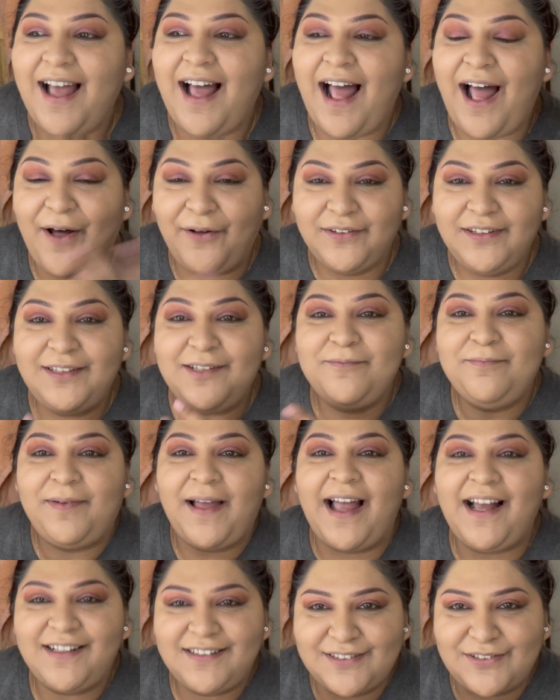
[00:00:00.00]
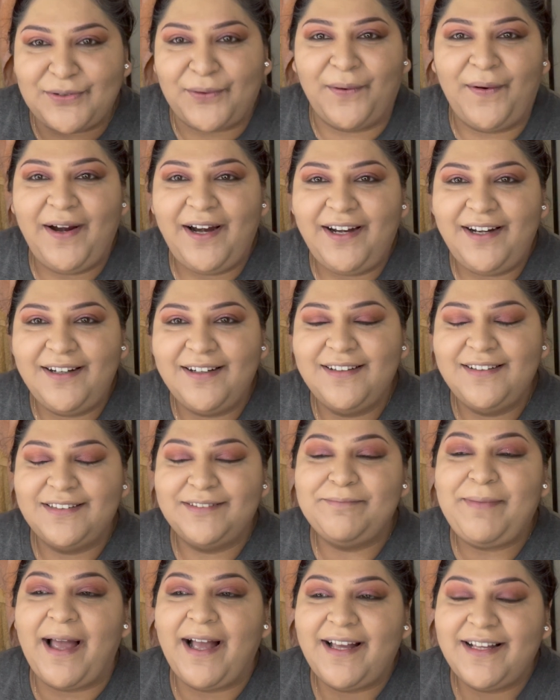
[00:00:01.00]
out the back door,
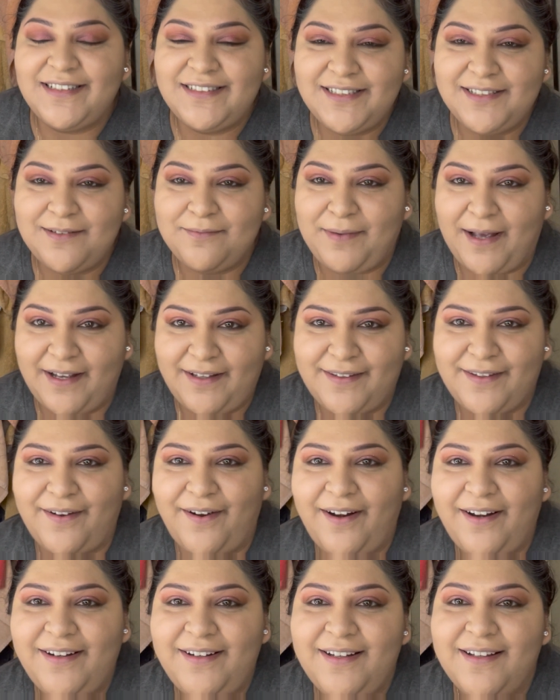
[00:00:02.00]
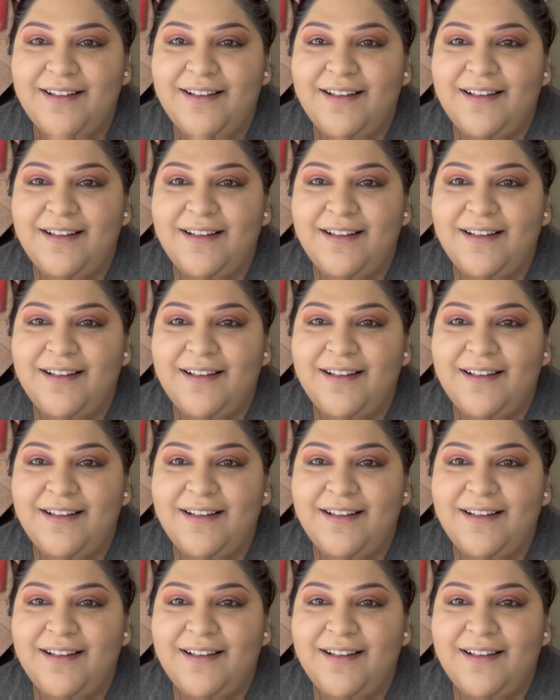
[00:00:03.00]
back into the backyard,